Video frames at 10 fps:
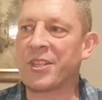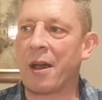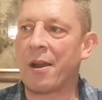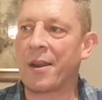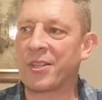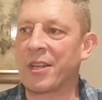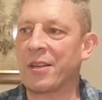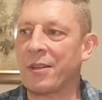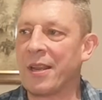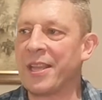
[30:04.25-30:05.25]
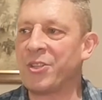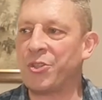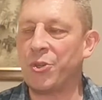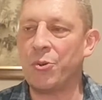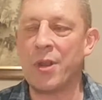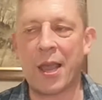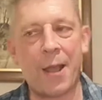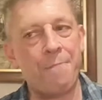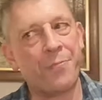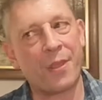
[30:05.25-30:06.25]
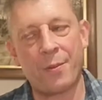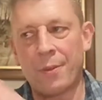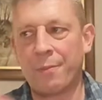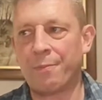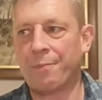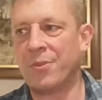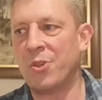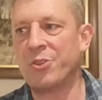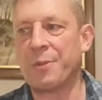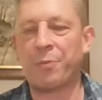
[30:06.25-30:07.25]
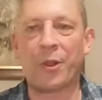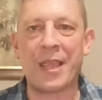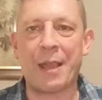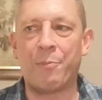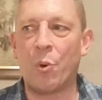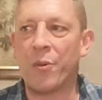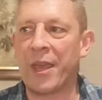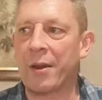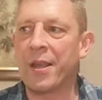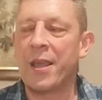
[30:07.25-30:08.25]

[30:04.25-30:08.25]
at Arniston, nice tune, using plenty of bow there.